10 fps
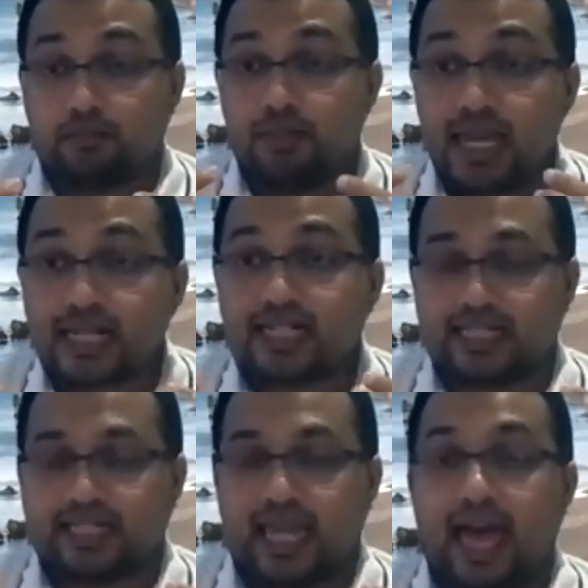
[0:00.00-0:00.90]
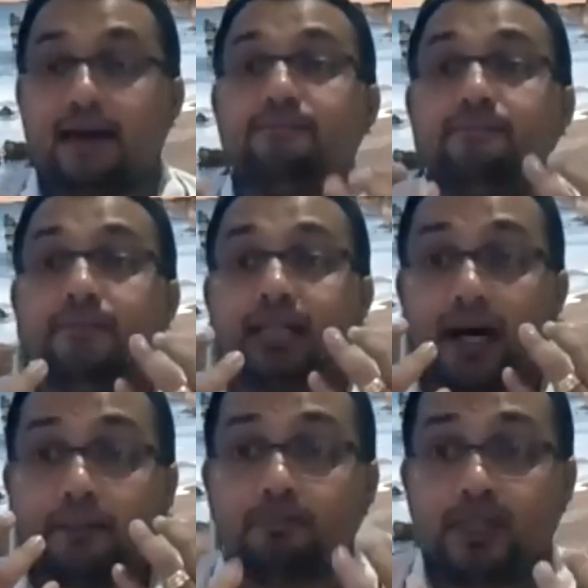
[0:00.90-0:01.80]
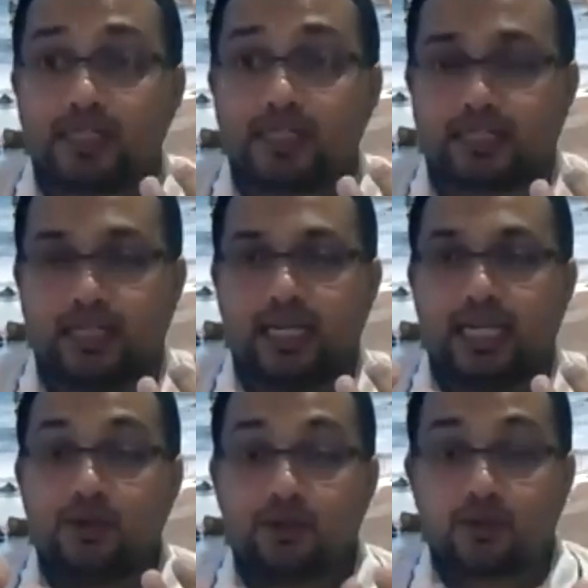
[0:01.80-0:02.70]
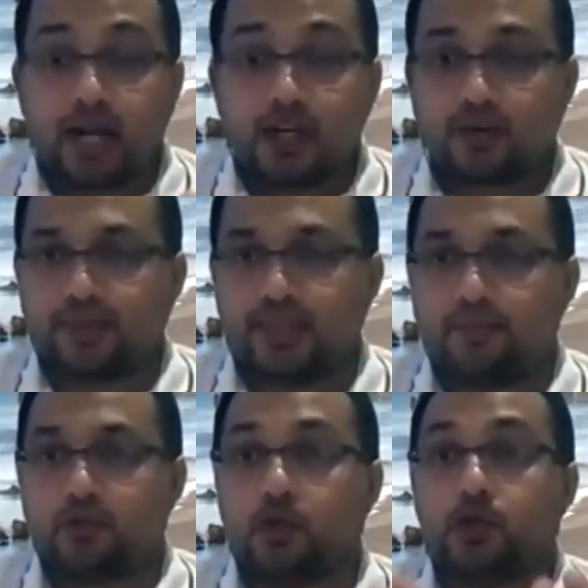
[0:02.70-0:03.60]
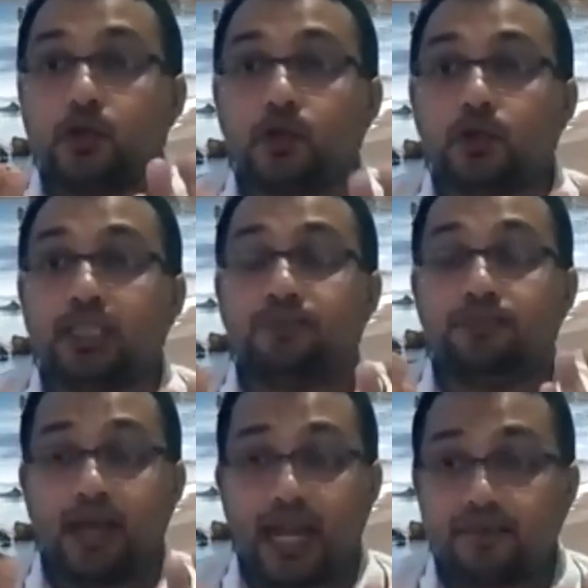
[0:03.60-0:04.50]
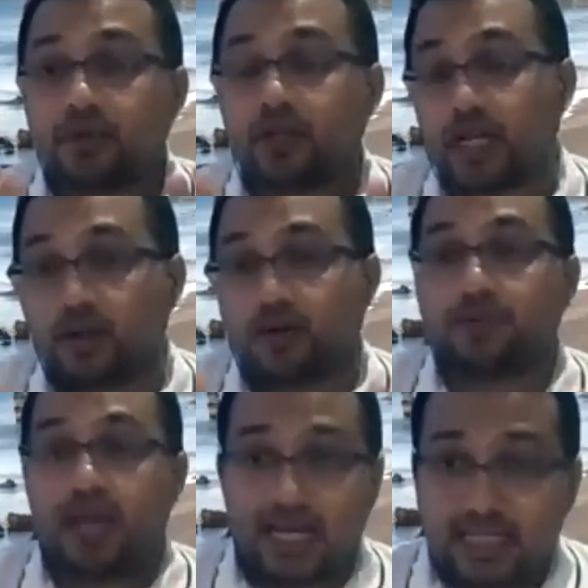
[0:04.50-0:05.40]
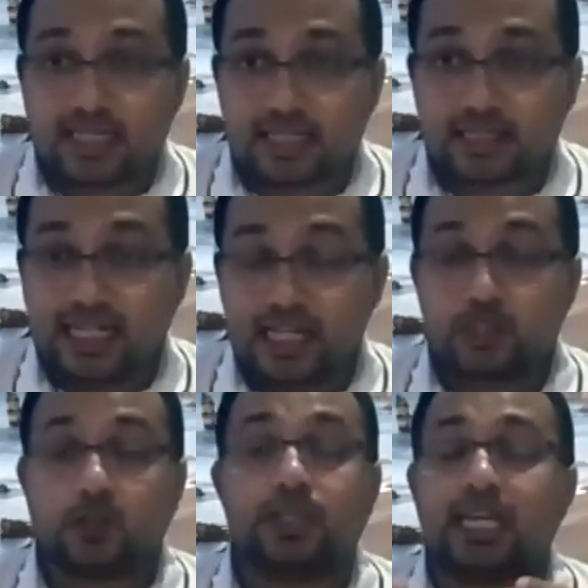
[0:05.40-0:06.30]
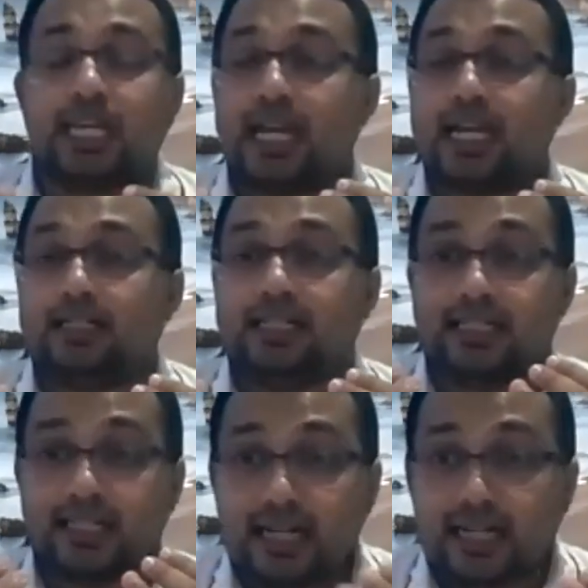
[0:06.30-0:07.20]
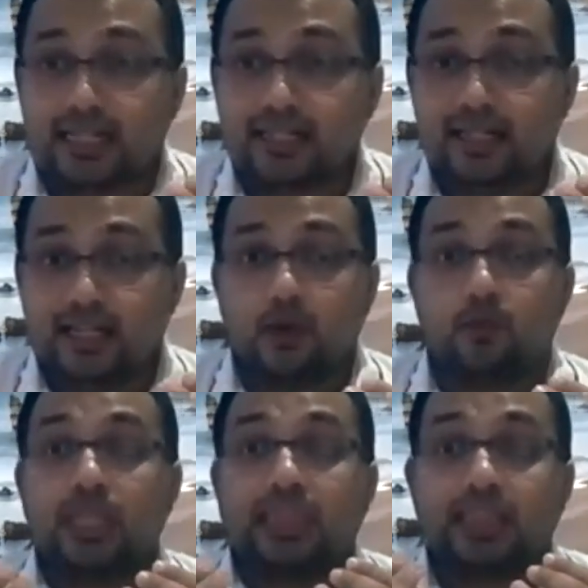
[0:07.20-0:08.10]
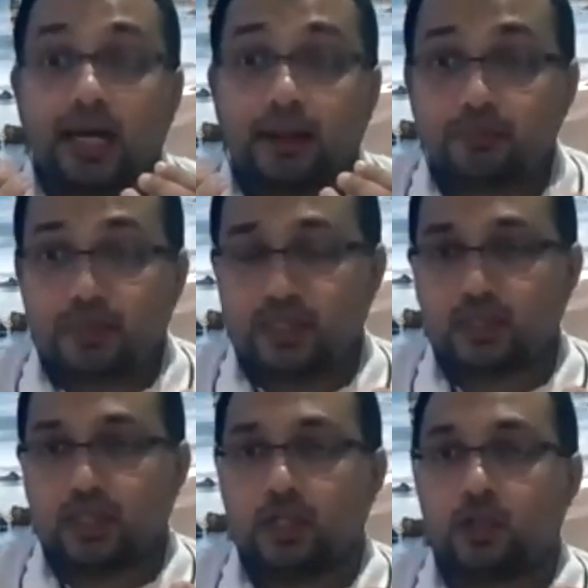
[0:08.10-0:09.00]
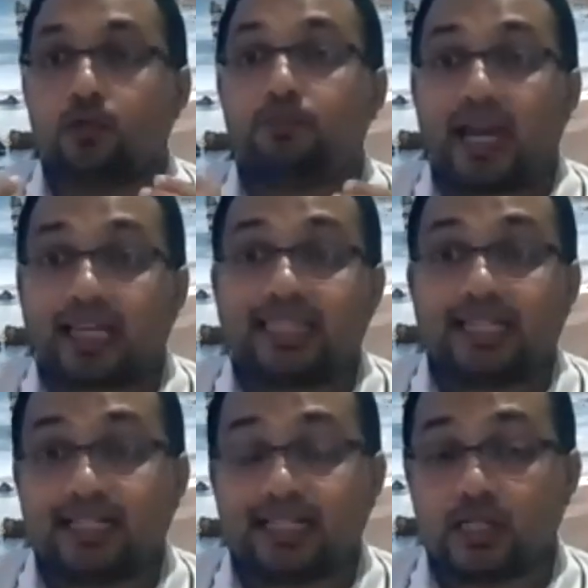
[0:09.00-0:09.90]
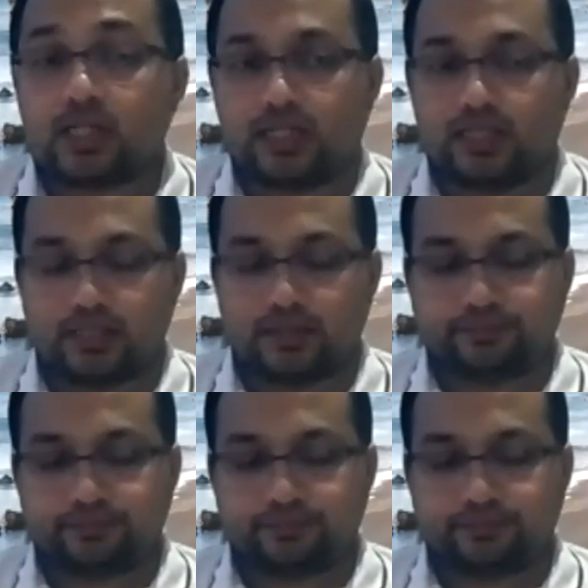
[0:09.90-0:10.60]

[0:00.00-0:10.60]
makers have numbers in front of them to do the value trade-off analysis. So they can decide with numbers to back their decisions.